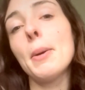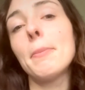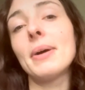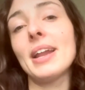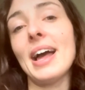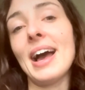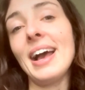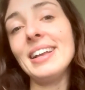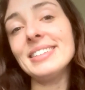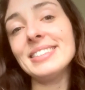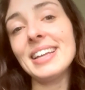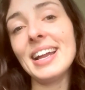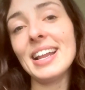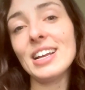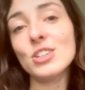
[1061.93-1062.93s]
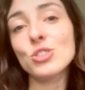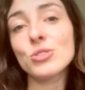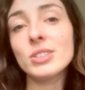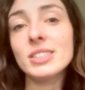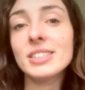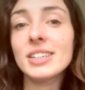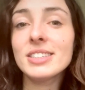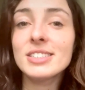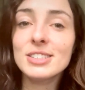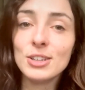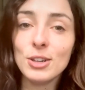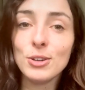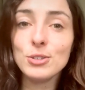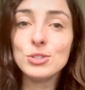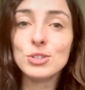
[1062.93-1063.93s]
But as that asteroid gets
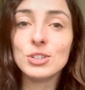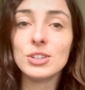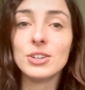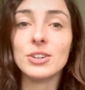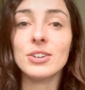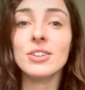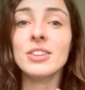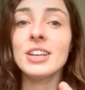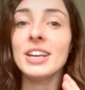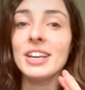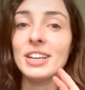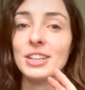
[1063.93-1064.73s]
closer to Earth,